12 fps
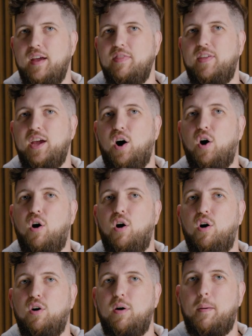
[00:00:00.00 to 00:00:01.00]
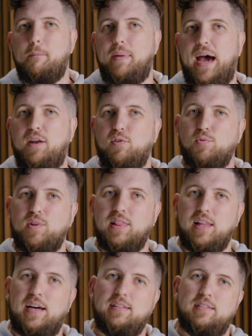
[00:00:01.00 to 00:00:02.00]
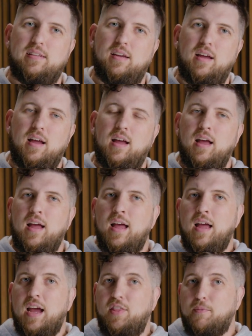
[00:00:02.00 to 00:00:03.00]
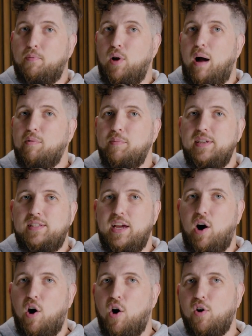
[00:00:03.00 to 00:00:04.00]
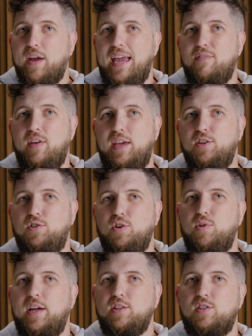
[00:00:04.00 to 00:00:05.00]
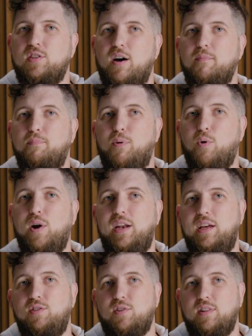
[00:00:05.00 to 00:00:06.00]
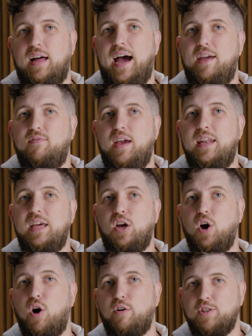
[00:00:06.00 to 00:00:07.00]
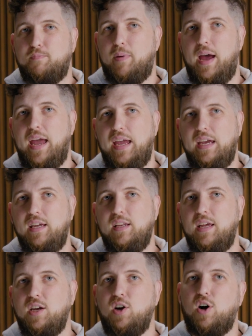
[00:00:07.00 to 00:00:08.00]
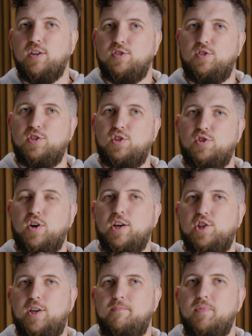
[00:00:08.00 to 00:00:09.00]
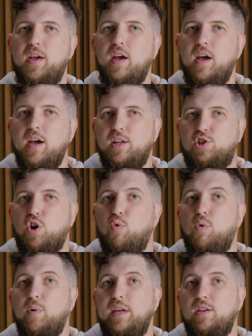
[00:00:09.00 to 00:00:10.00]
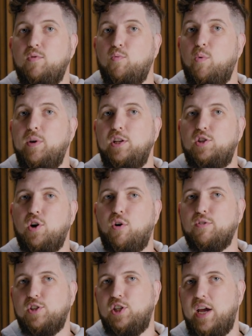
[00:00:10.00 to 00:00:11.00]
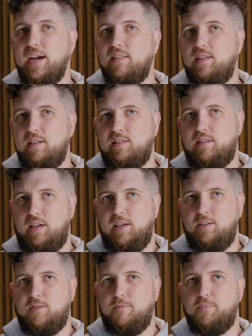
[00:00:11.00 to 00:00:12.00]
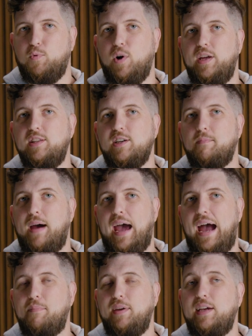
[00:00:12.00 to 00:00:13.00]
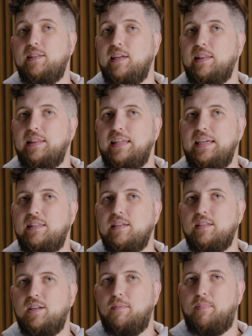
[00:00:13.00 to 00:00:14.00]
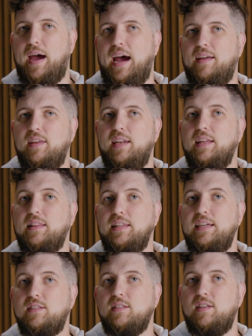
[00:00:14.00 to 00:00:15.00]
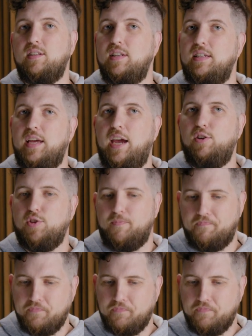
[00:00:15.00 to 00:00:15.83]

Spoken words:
They all battled with lust. And the problem is they all gave into it at some point in their life, and it caused pain, it caused destruction. And so when we don't check these things, what ends up happening is it leads us in a path, and it leads us into danger.